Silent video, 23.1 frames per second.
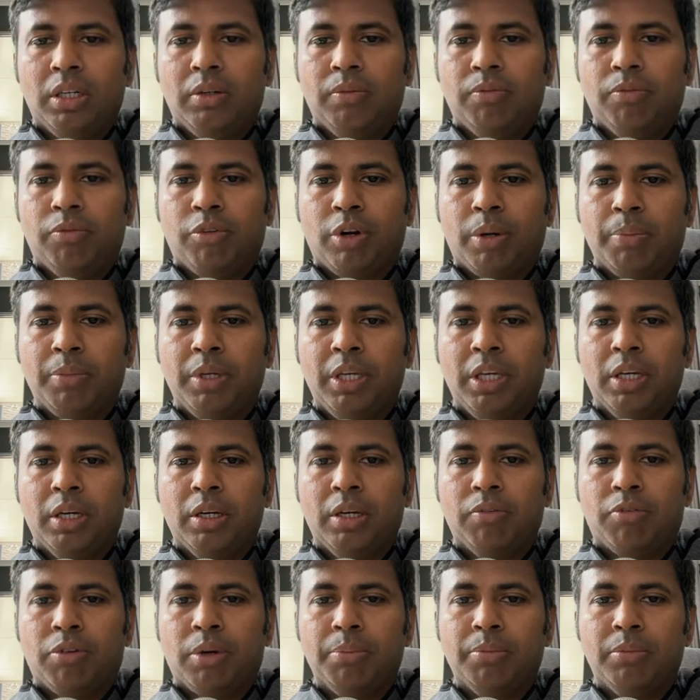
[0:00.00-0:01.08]

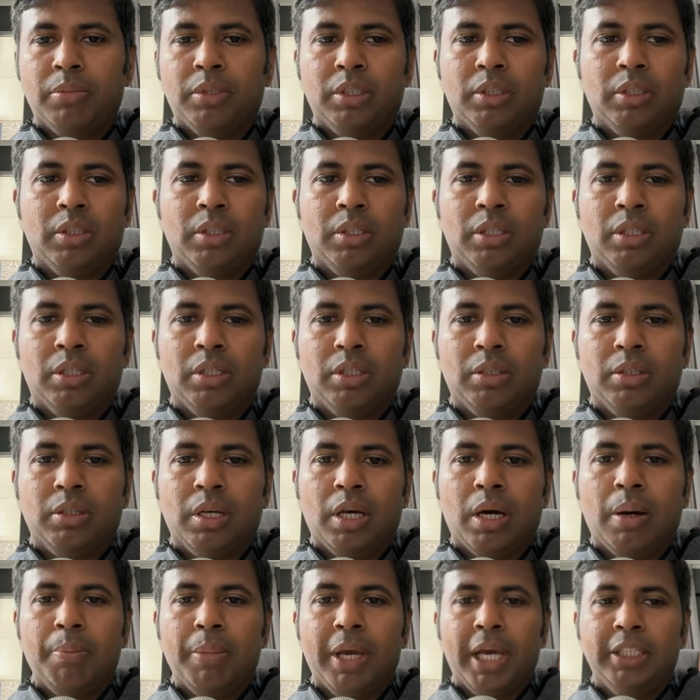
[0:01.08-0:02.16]
from
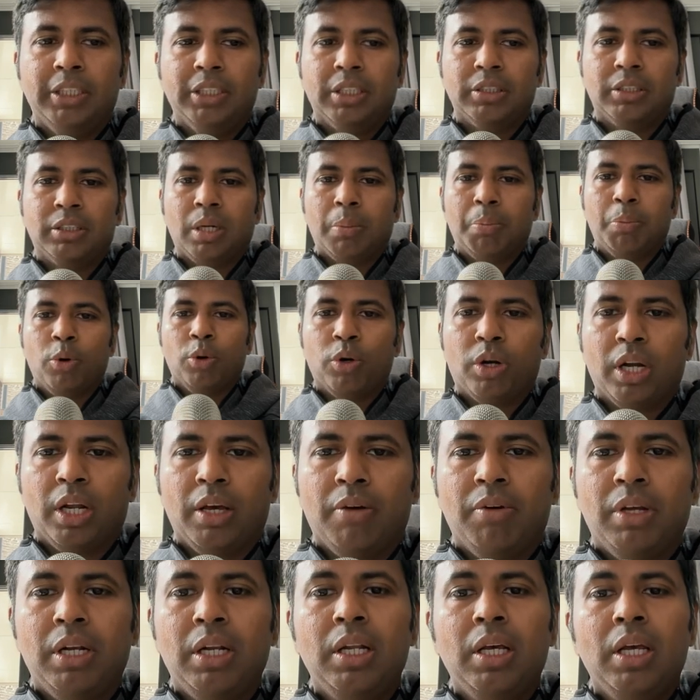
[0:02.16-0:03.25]
a major support
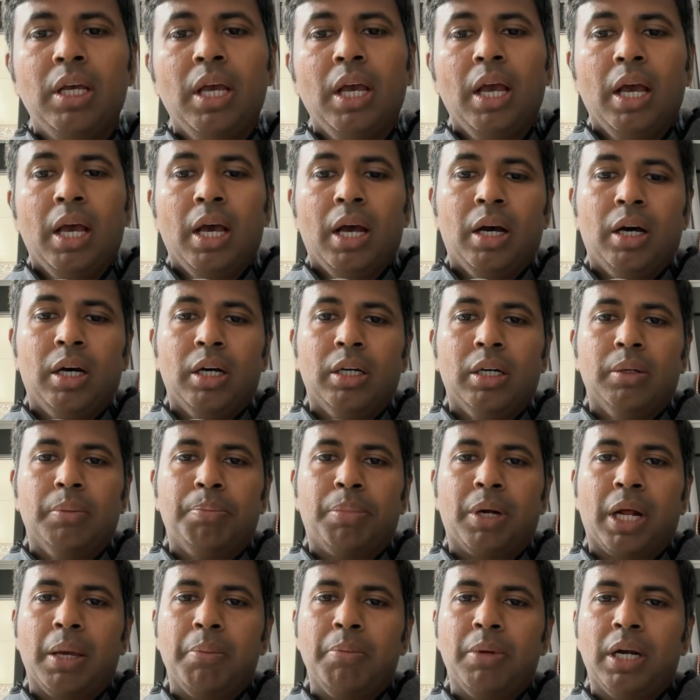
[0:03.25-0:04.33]
level,
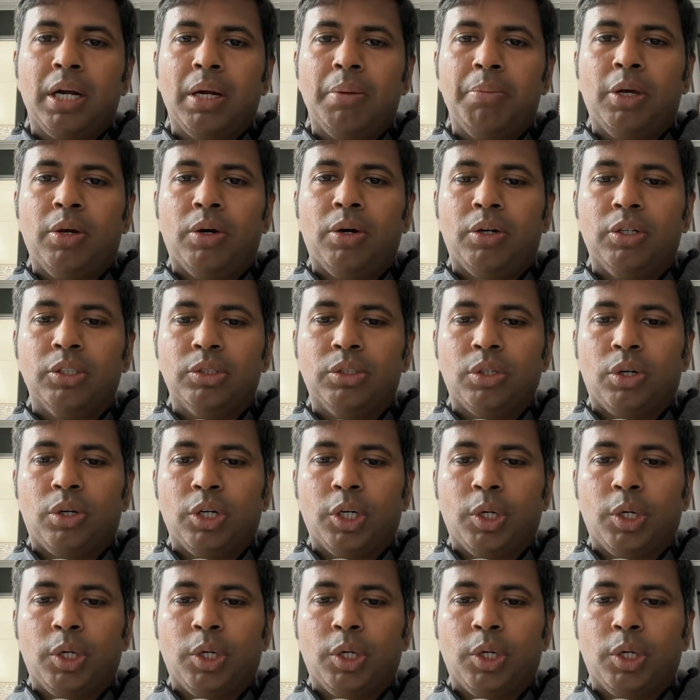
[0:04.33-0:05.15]
primarily because on